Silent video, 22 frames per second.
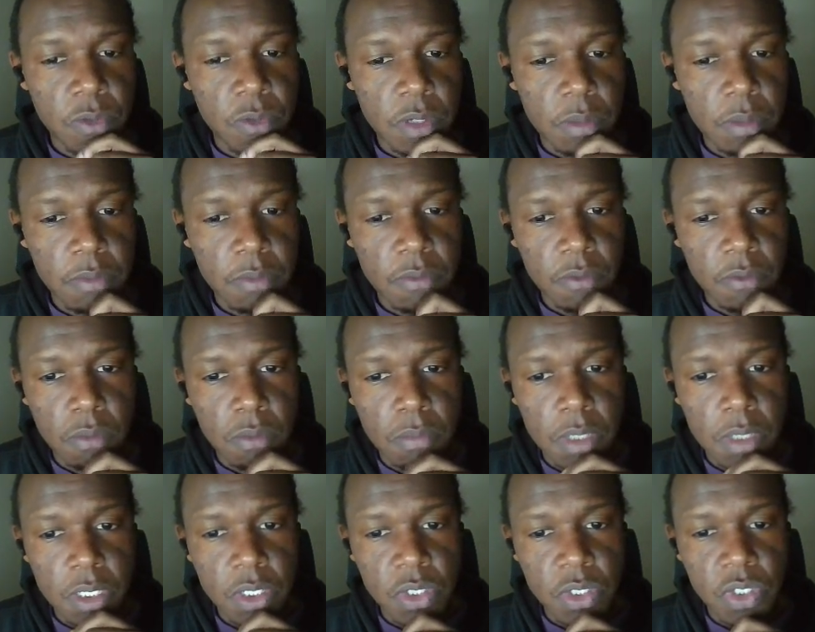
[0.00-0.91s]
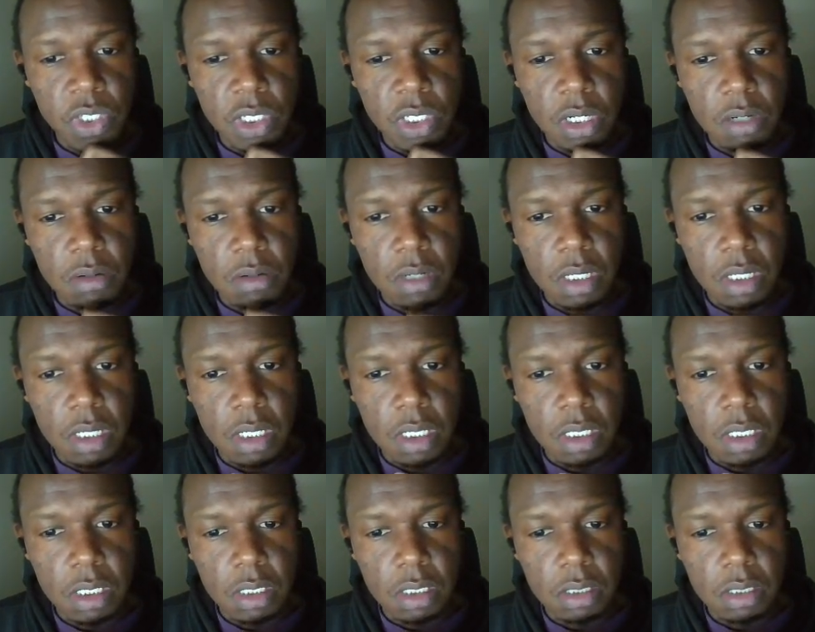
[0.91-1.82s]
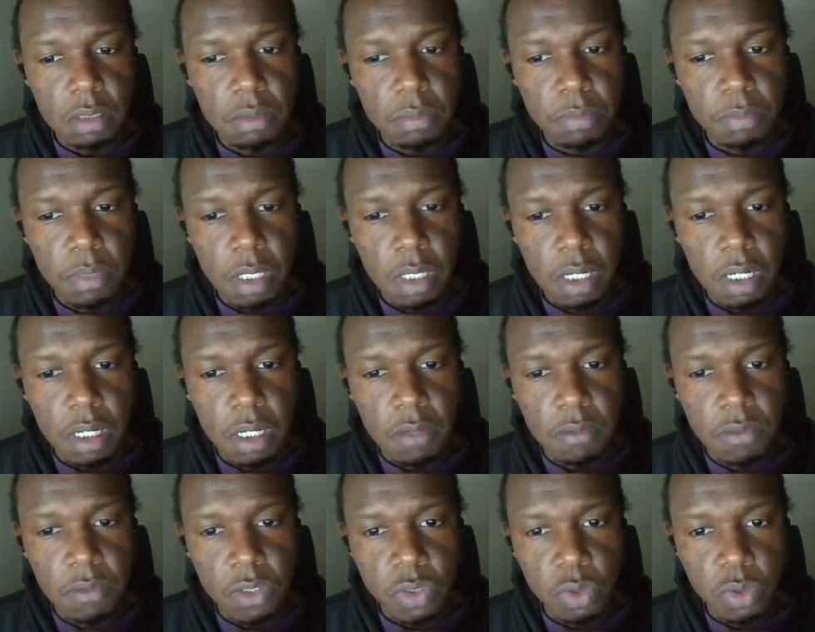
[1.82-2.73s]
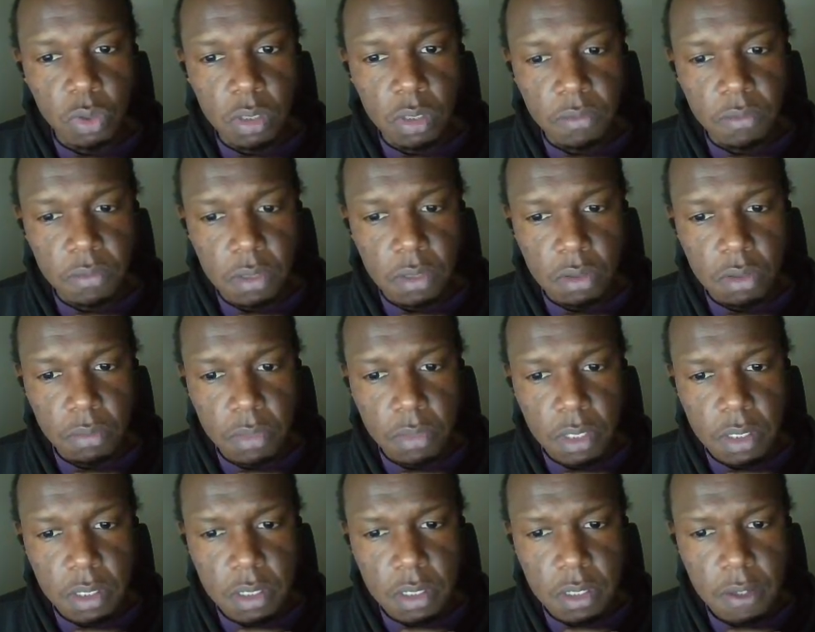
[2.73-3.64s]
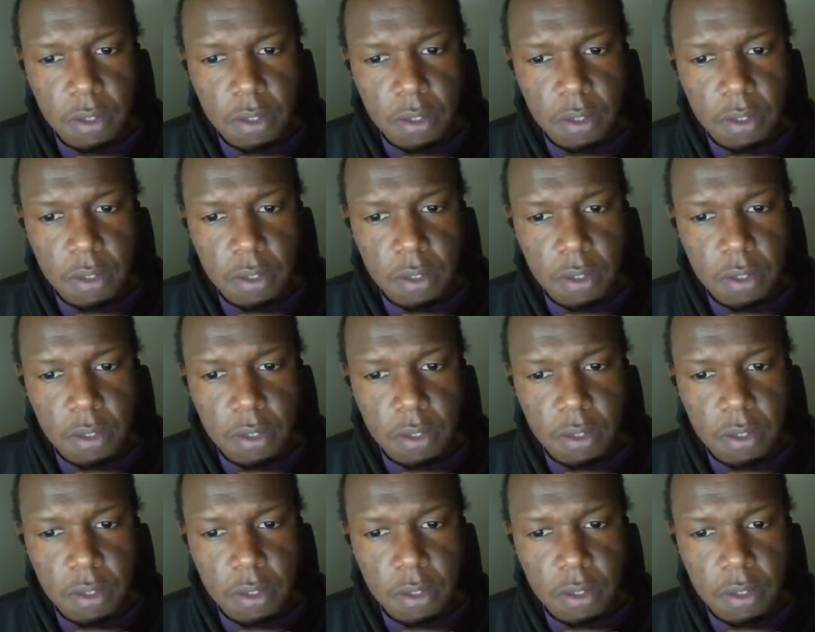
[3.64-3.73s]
for managing our virtual environments,